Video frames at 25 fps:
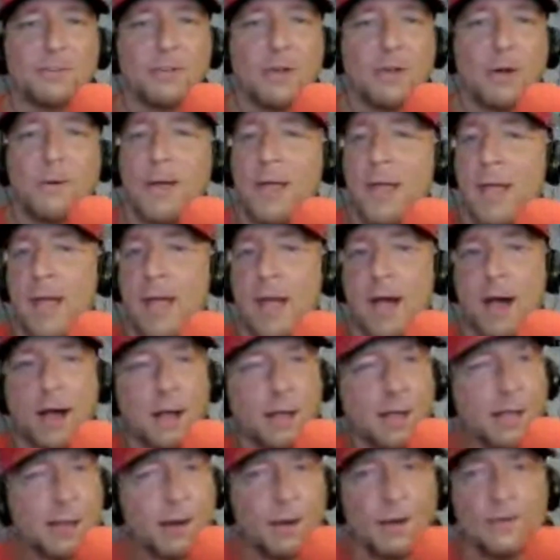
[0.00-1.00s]
So
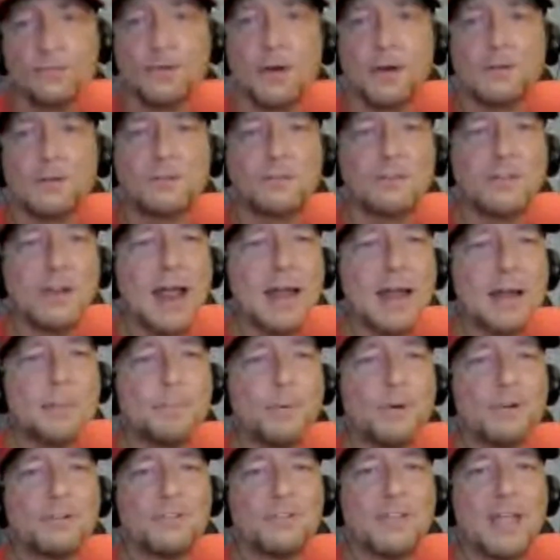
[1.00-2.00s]
it all starts tonight at
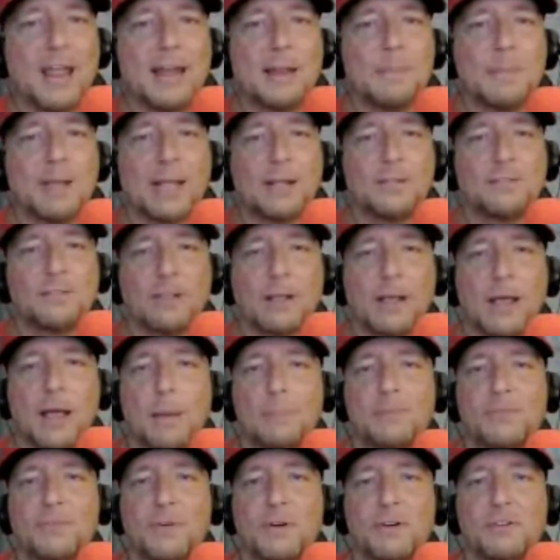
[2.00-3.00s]
Busch Stadium against the
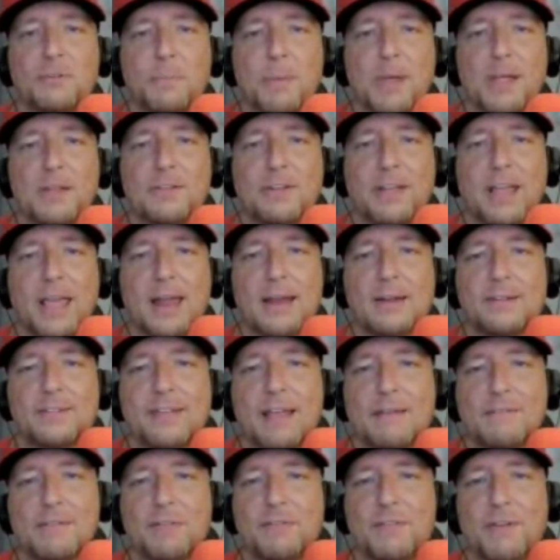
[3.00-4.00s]
Cubs. First pitch again,
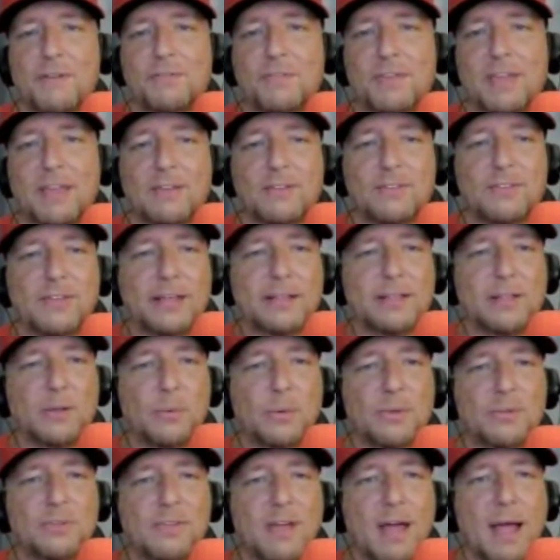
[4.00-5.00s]
7:15 St.
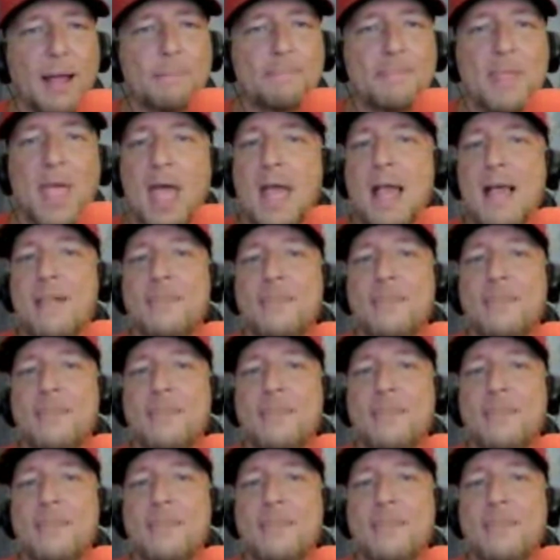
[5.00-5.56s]
Louis time.